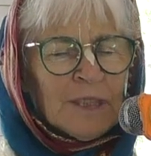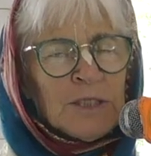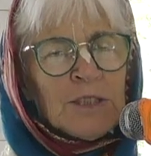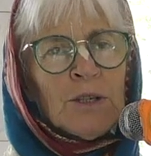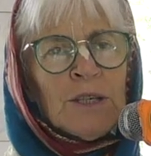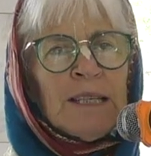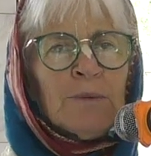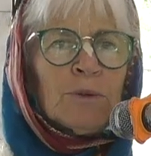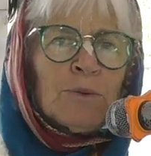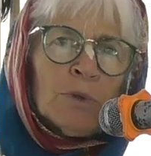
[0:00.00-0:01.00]
So he
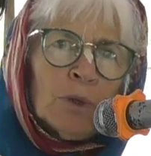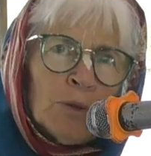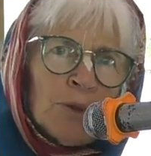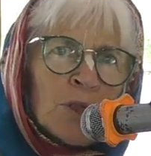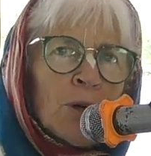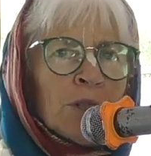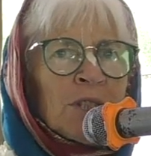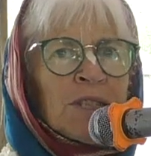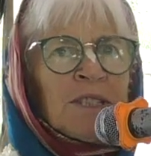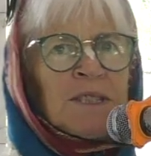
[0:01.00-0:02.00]
would lose
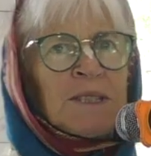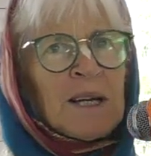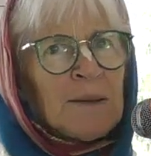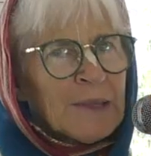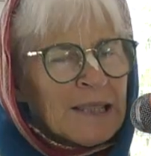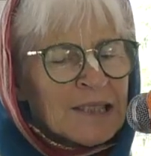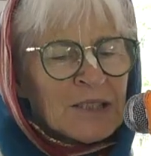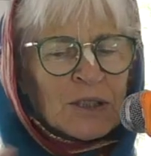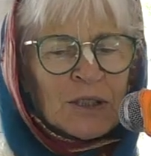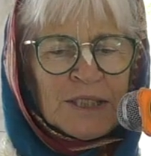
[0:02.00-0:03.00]
consciousness and come again
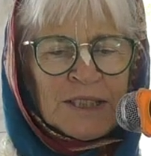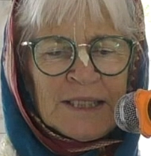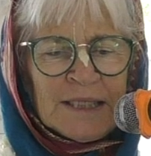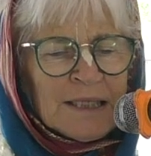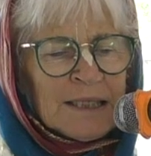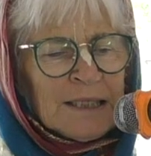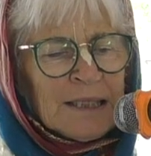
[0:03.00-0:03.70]
to consciousness.